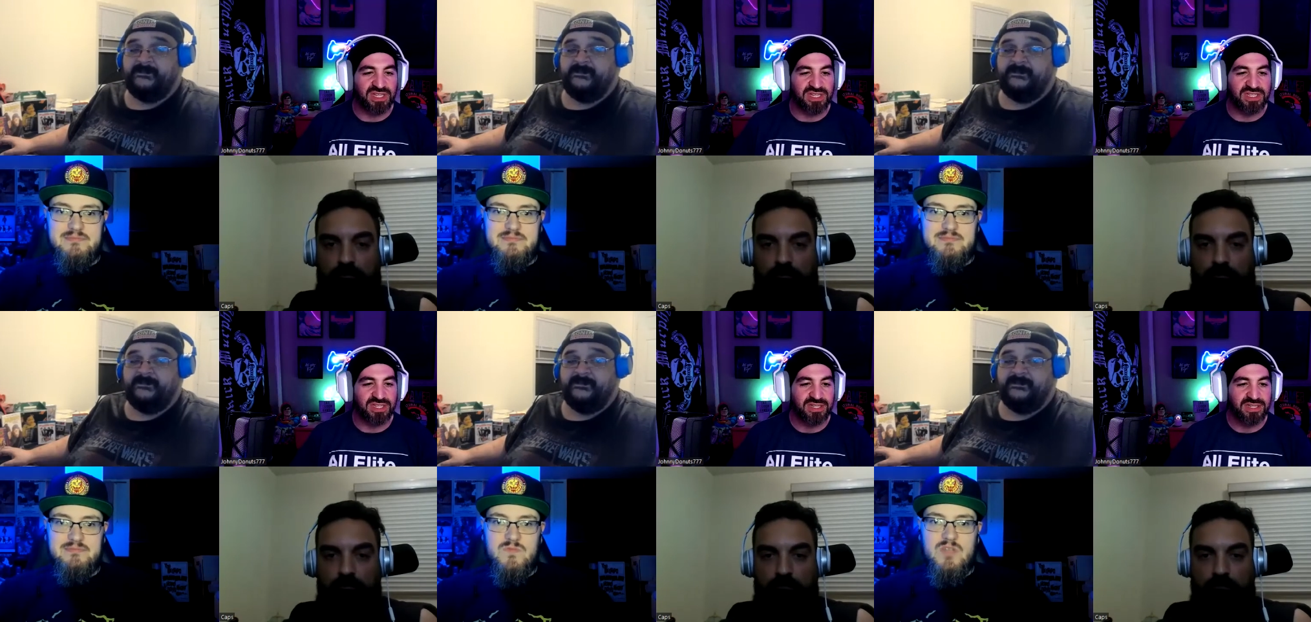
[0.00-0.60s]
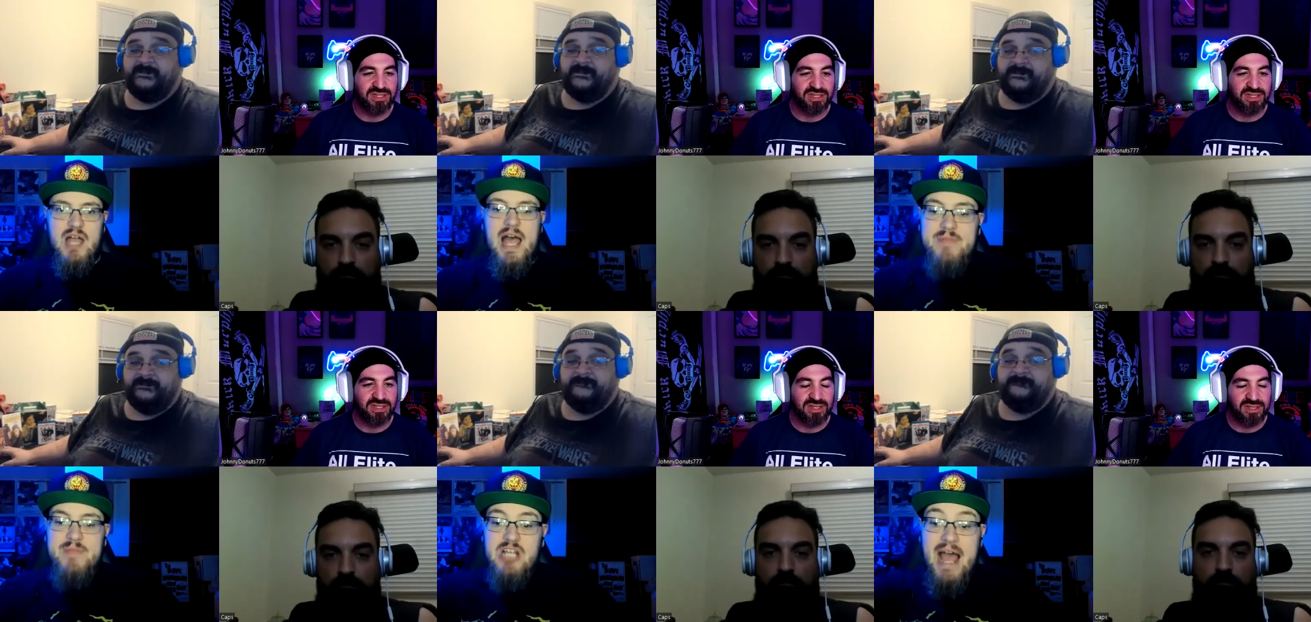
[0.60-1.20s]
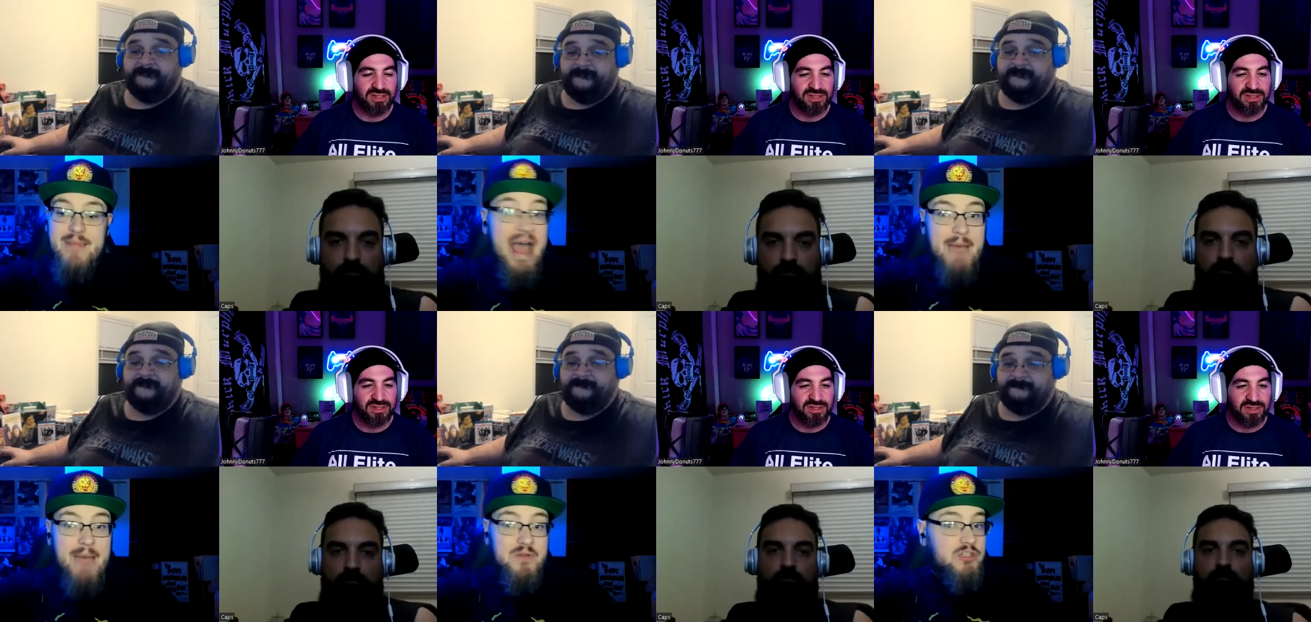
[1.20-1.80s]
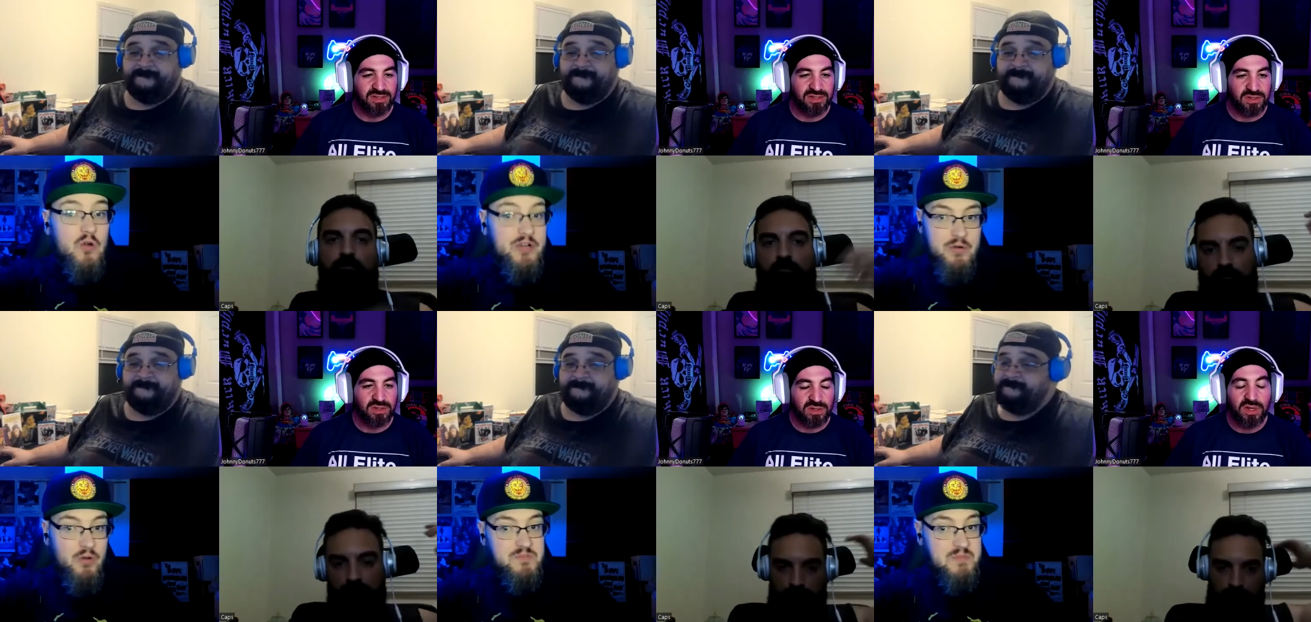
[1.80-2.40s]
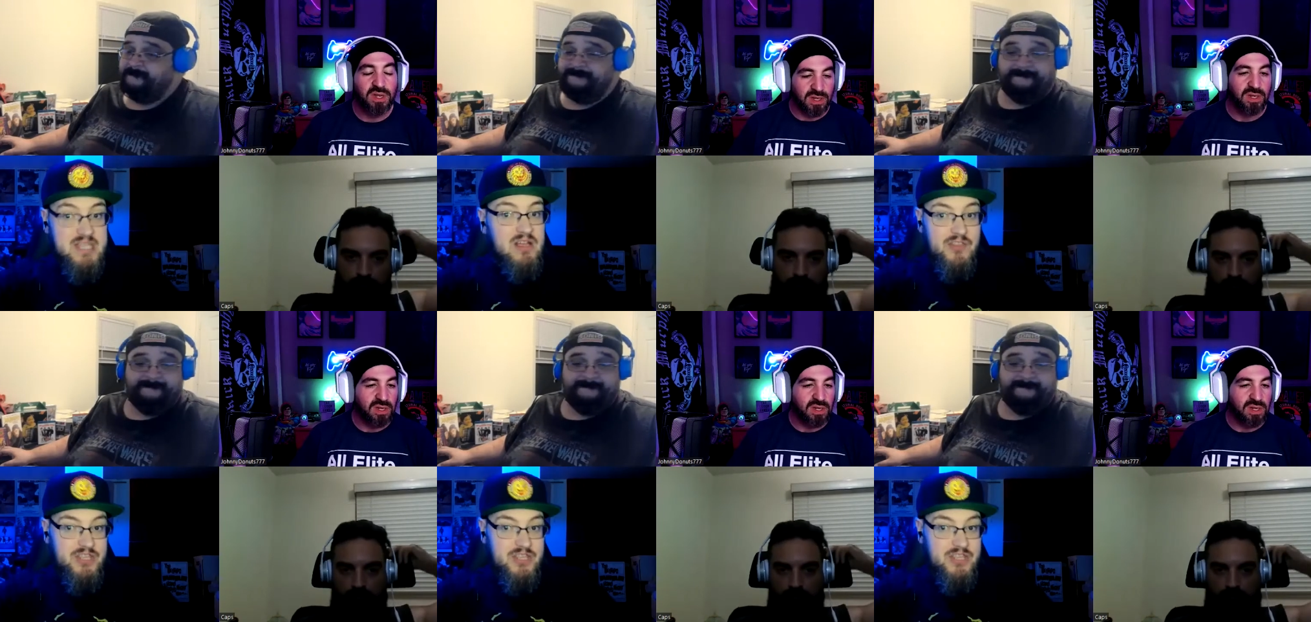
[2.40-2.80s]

Speaker 1: list.
Speaker 2: I mean, mm-hmm. I'm happy with Cody Rhodes being on